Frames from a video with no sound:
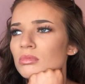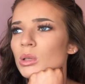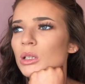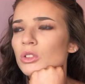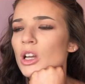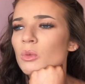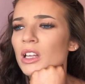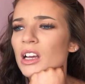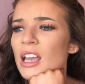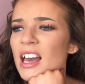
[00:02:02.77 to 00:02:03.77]
but it was
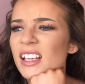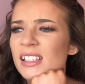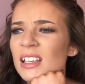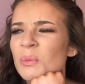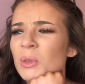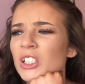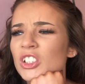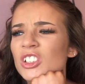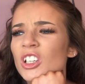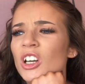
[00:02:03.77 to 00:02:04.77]
only a lettuce
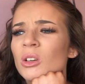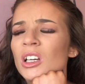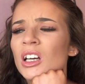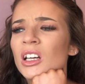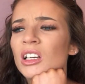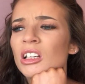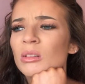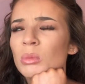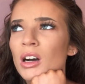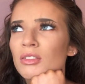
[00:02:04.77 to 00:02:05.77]
sandwich, so
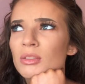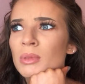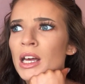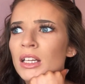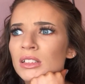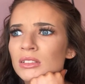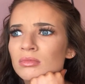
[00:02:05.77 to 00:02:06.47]
apart from that,